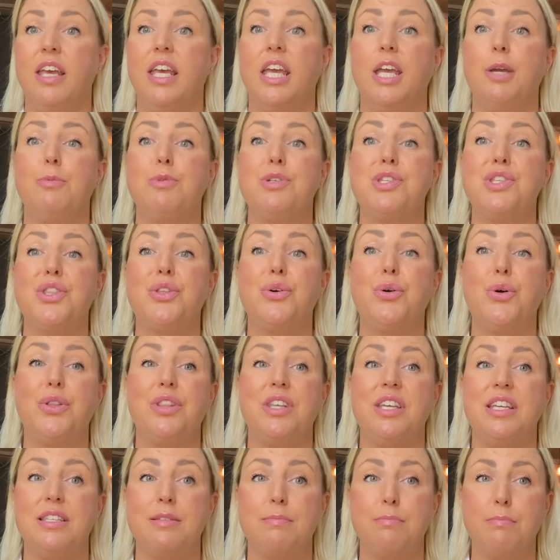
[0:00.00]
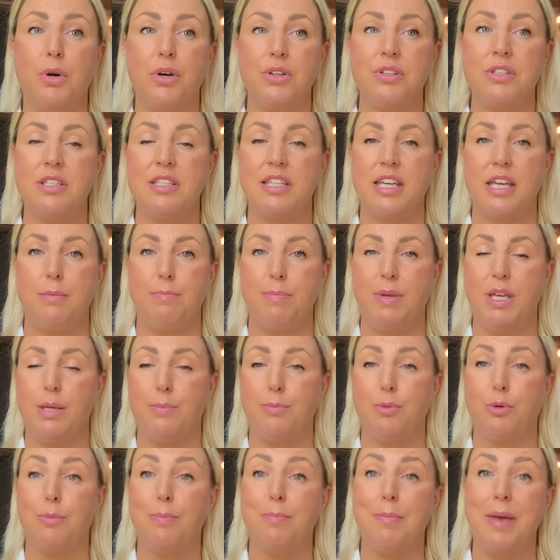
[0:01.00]
It was thought these modern day
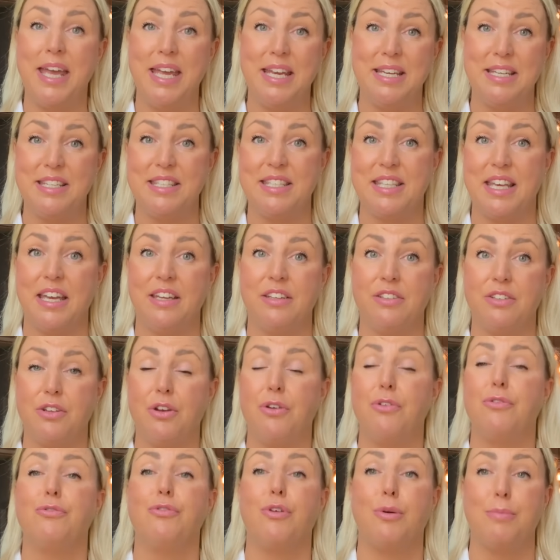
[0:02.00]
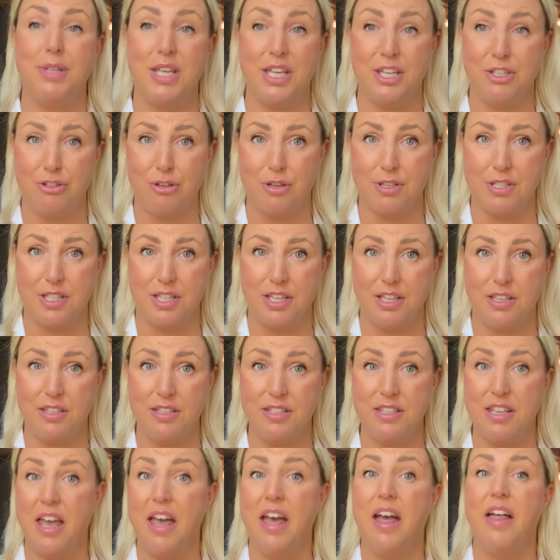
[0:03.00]
people may descend from the
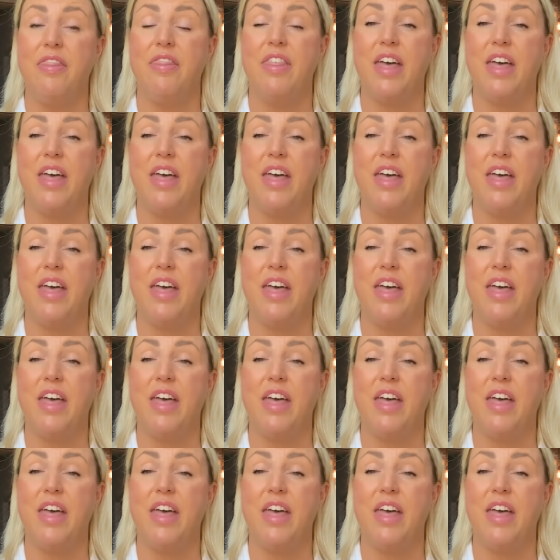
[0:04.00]
Etruscans,